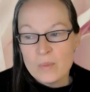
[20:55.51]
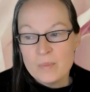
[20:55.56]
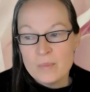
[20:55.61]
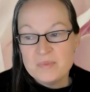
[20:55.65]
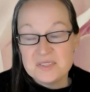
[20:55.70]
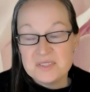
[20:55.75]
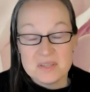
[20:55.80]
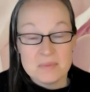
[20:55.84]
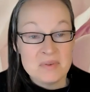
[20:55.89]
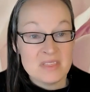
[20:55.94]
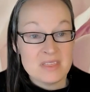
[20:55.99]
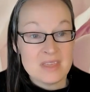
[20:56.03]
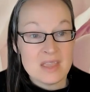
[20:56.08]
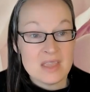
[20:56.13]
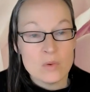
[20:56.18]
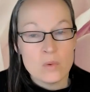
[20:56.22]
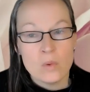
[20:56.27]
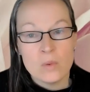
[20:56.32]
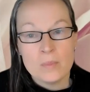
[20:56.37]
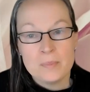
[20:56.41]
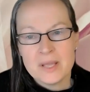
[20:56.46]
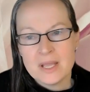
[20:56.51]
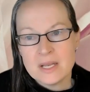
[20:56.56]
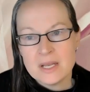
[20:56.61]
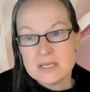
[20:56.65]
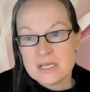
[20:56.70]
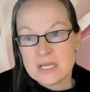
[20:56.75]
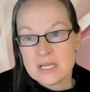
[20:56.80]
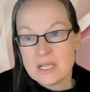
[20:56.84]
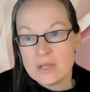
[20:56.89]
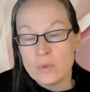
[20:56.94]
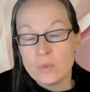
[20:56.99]
sympathy or
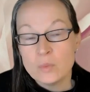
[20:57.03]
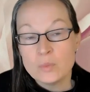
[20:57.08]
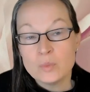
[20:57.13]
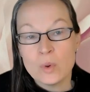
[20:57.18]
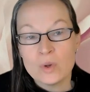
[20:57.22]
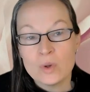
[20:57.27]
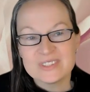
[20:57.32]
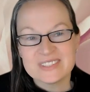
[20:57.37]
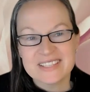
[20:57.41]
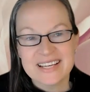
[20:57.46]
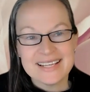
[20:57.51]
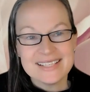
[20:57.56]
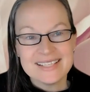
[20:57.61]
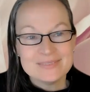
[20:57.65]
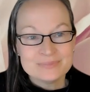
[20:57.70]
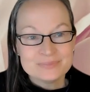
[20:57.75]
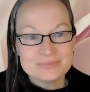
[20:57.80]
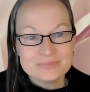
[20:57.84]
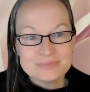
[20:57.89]
pity or worry.